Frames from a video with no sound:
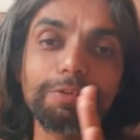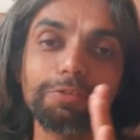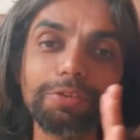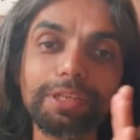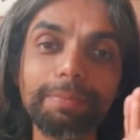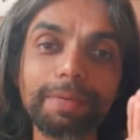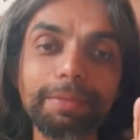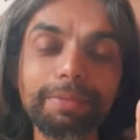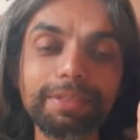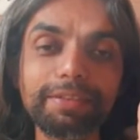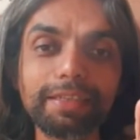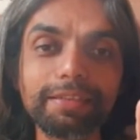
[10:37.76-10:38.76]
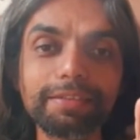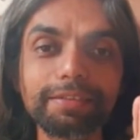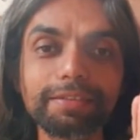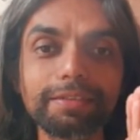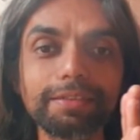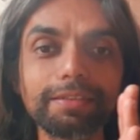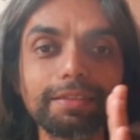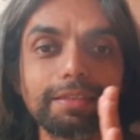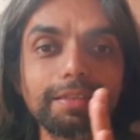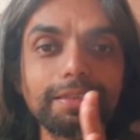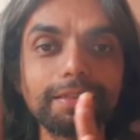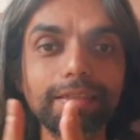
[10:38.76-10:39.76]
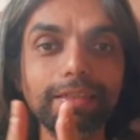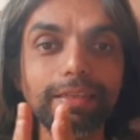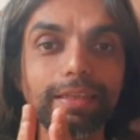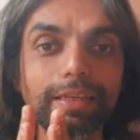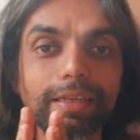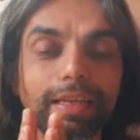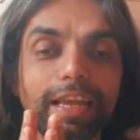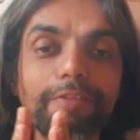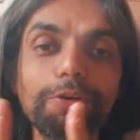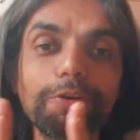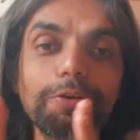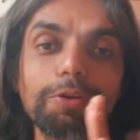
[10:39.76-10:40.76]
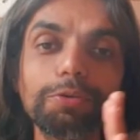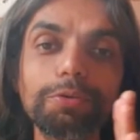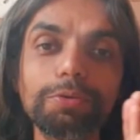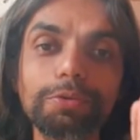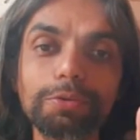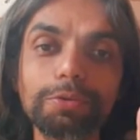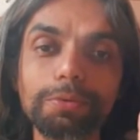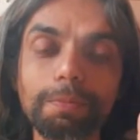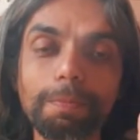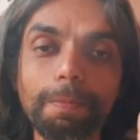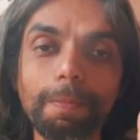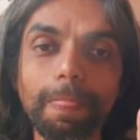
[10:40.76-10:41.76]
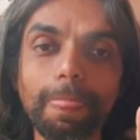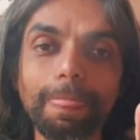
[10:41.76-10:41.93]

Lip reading: Einstein also did many mistakes, and we all do too.